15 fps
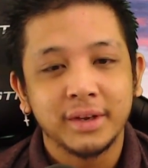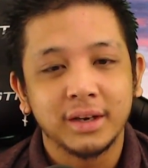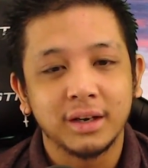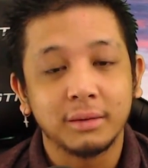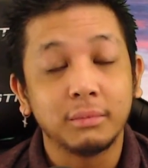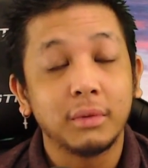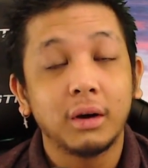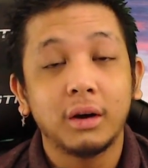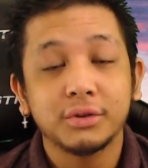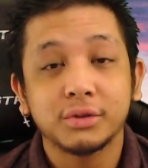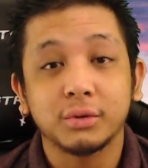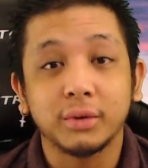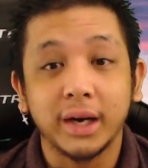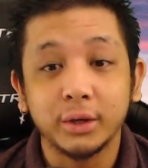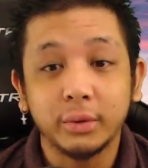
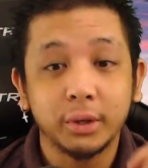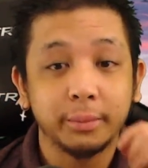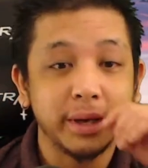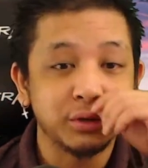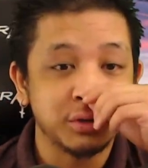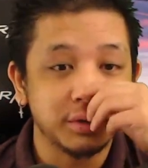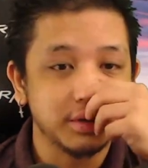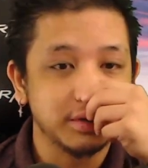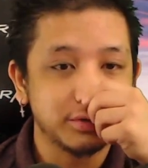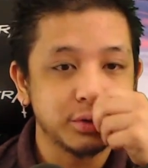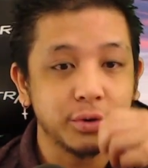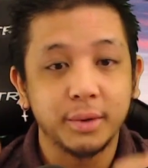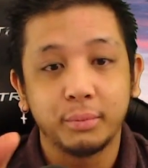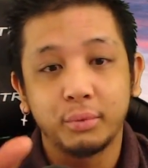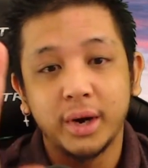Also, I do want to mention,
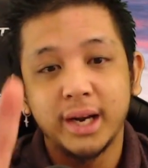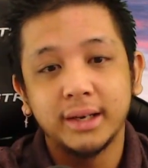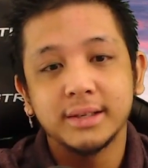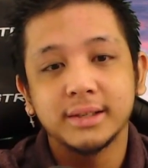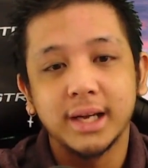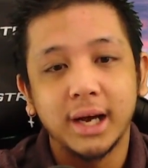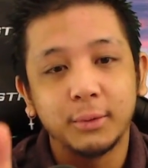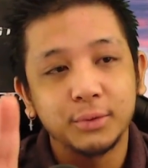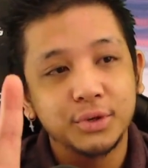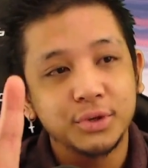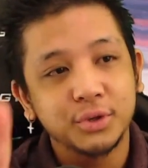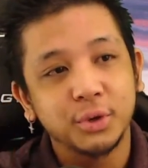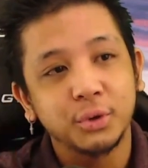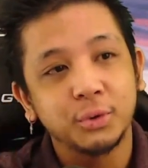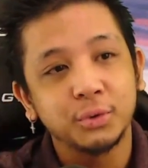so the brightness, I was
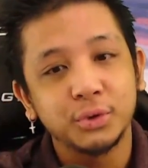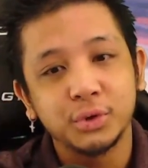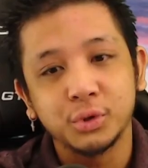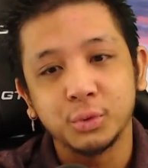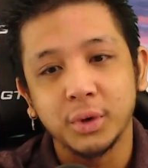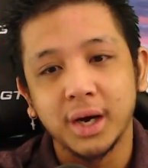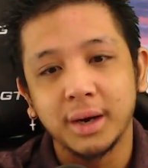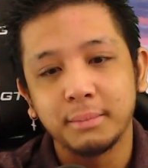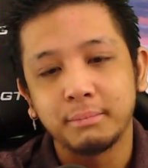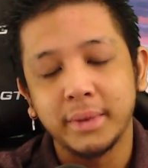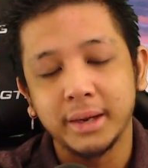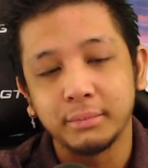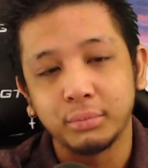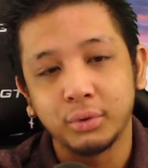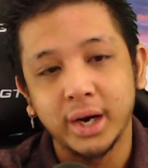told to up
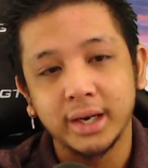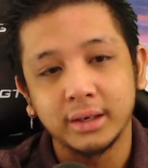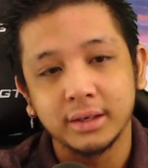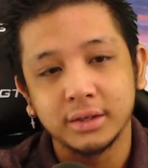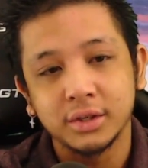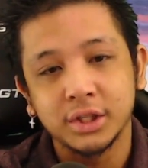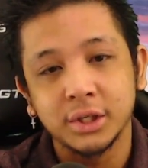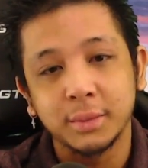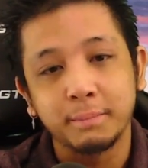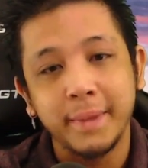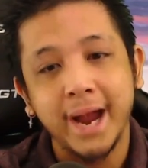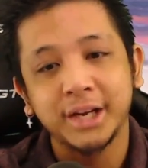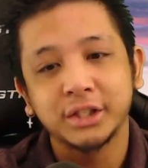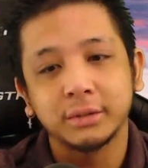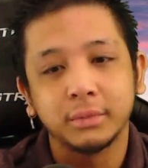my brightness to
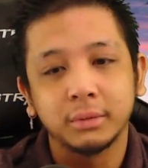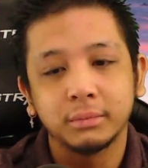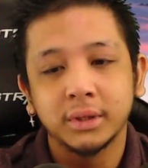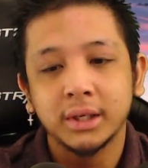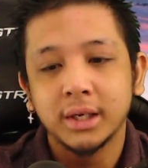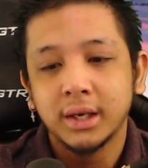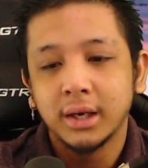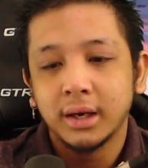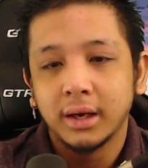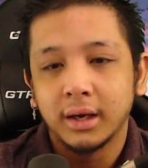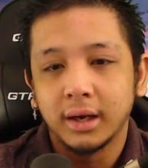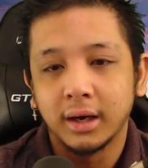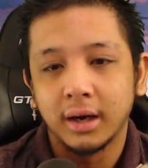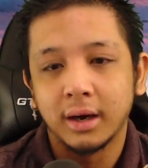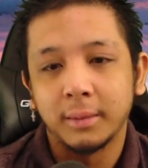maximum.
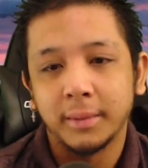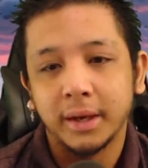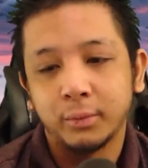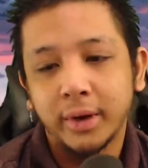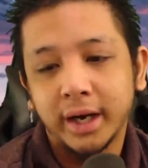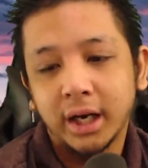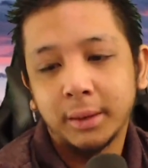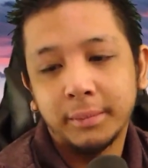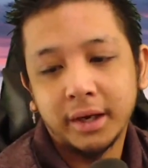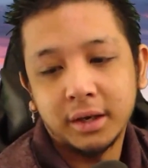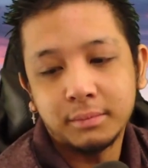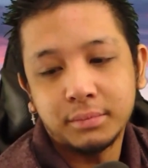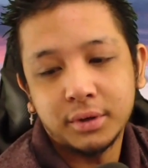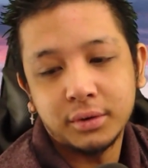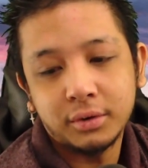And right now my
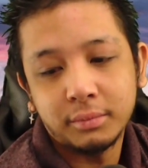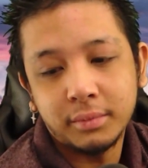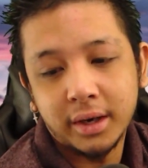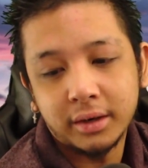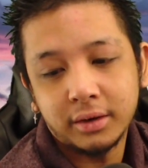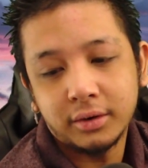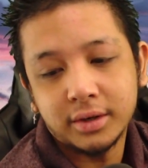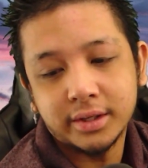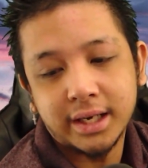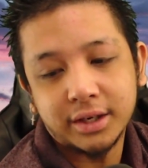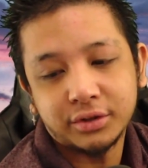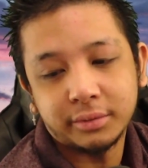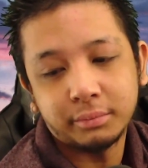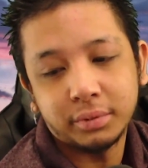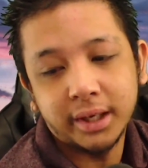computer monitor is
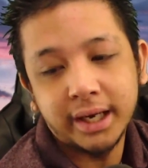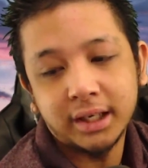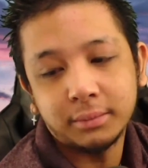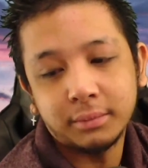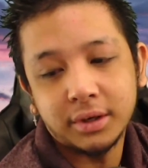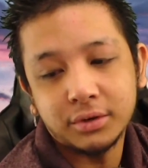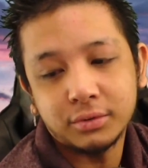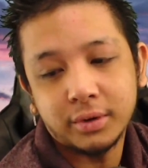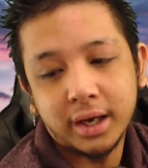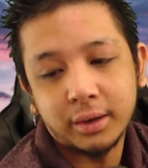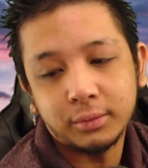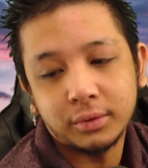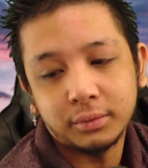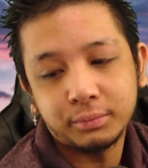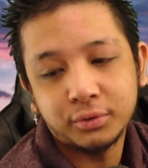actually blinding me, so I
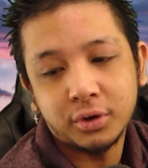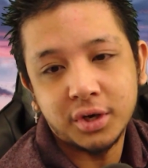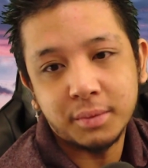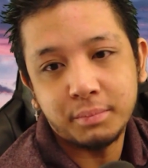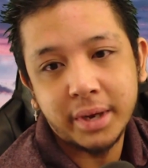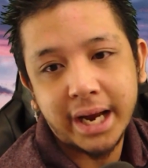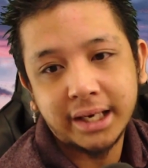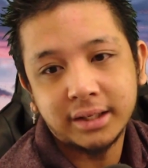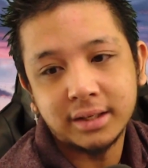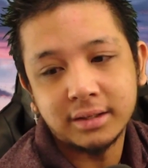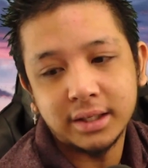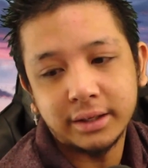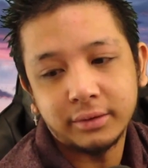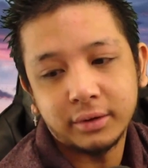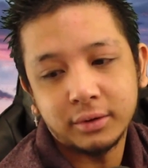will turn it back to
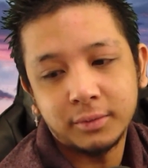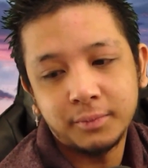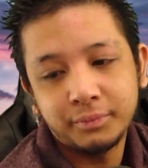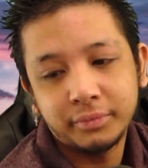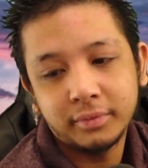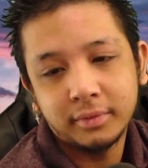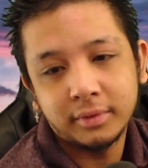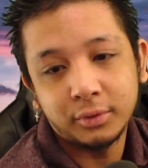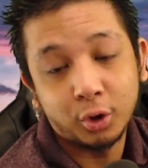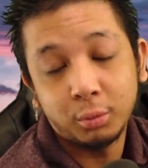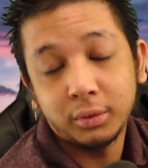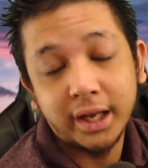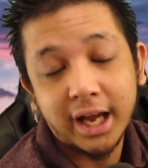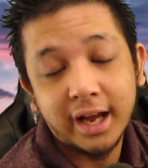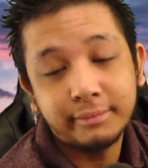zero.
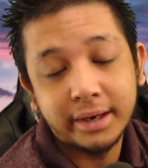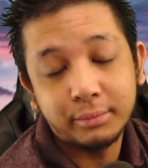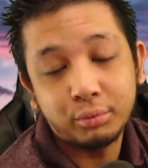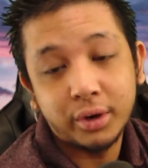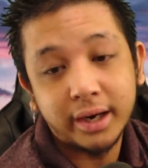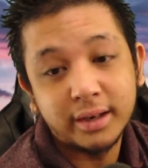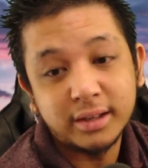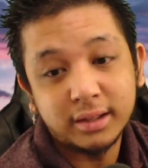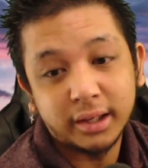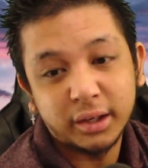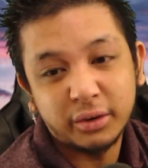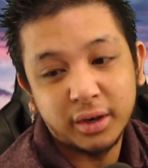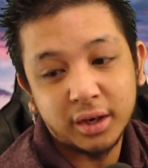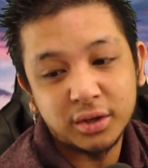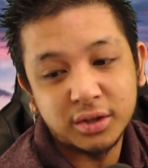Normally I have my brightness
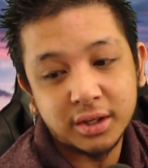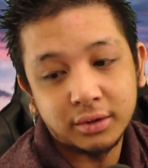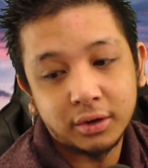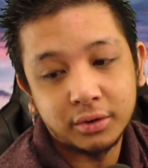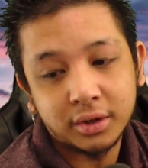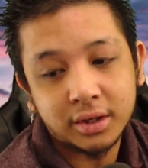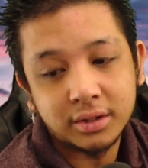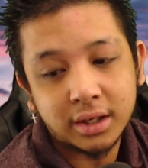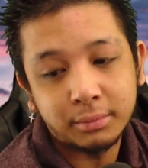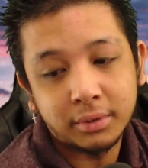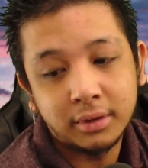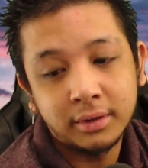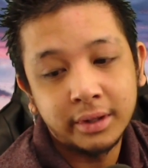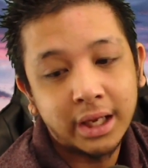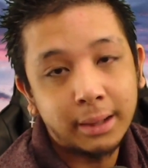literally on zero, because I'm
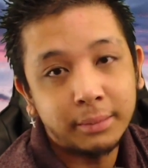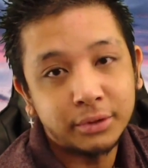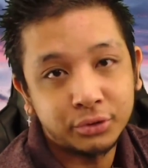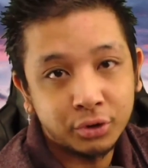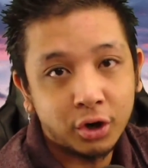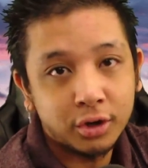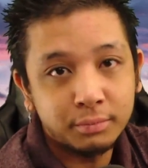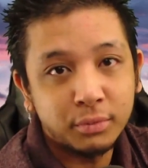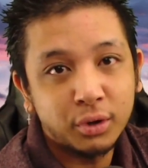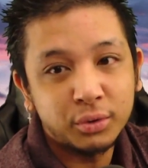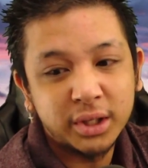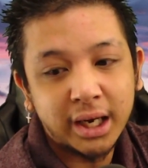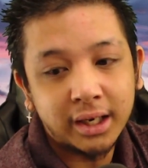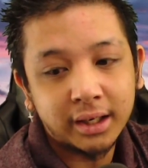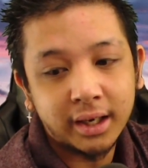a dark
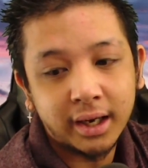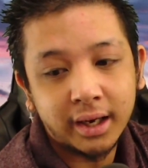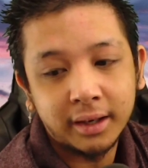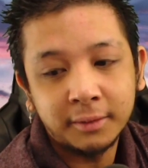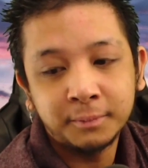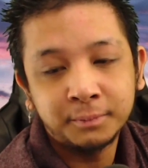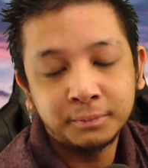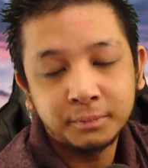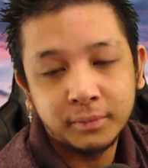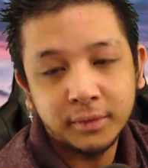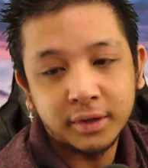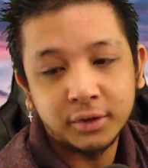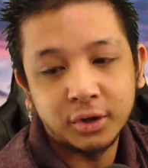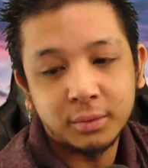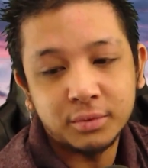mode kind of guy.
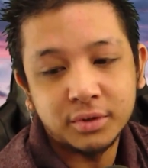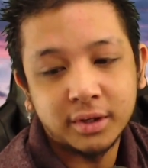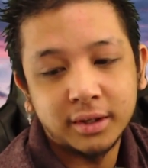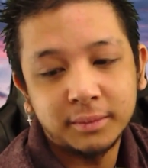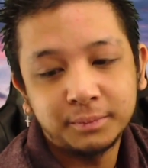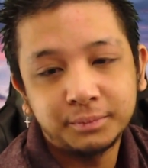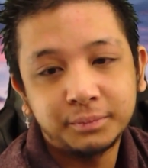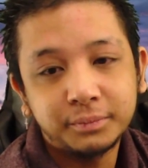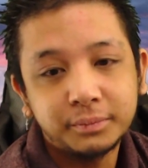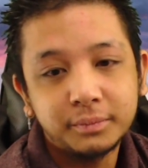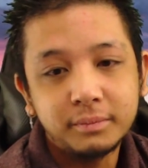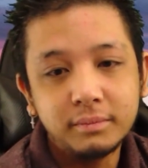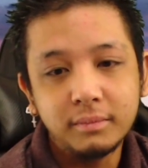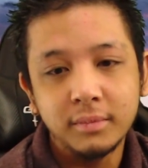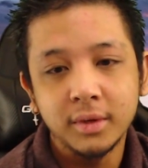You know what I'm
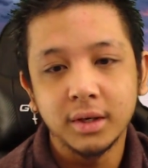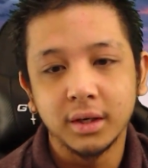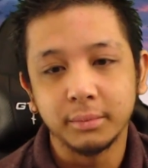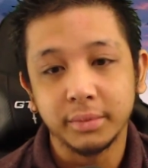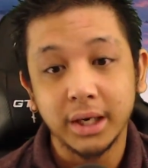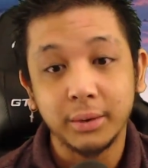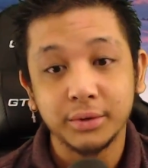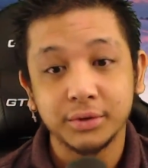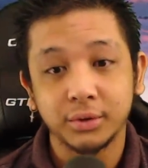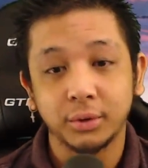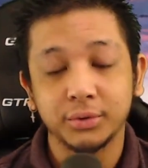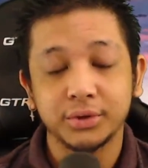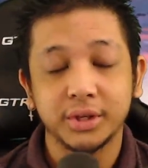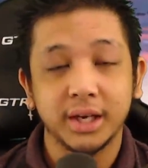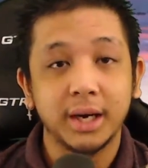saying? But I was
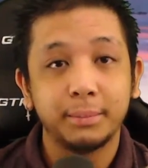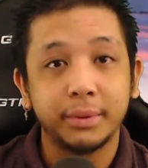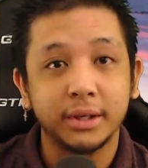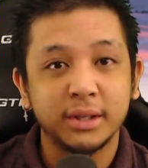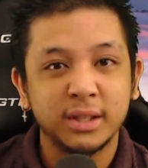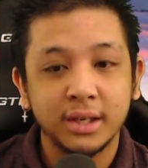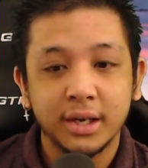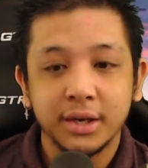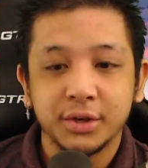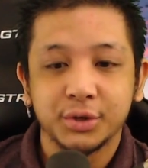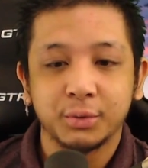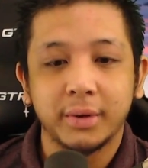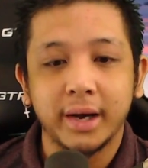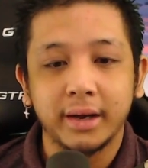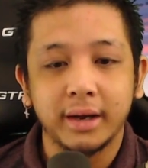told to up it.
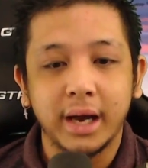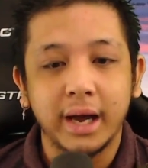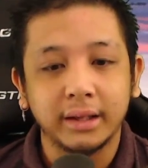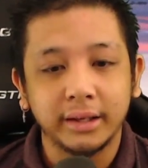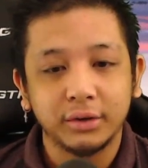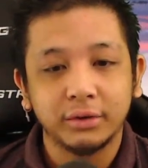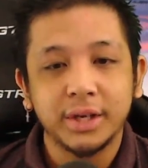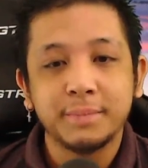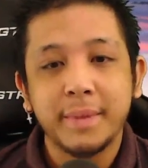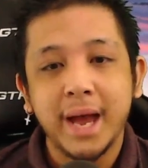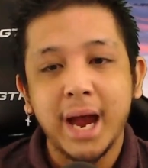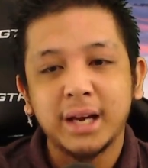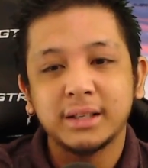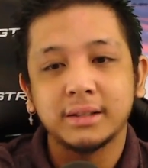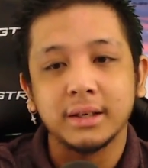So I literally
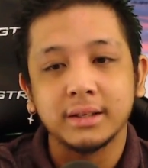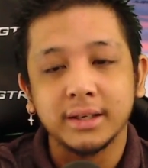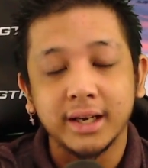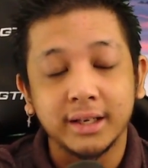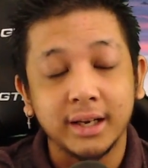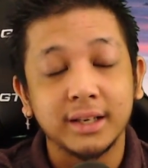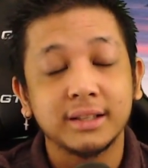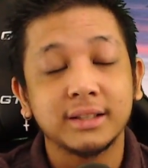maxed it, and I